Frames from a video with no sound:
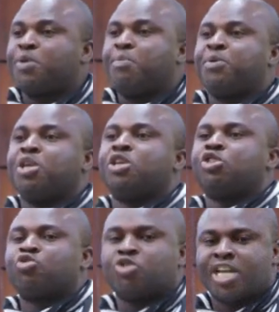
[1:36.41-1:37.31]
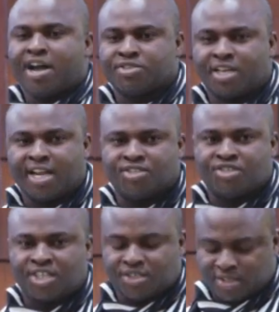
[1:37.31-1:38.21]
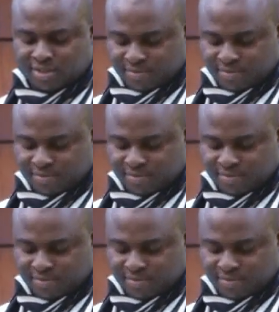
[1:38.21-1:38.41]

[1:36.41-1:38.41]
BP, in 2006.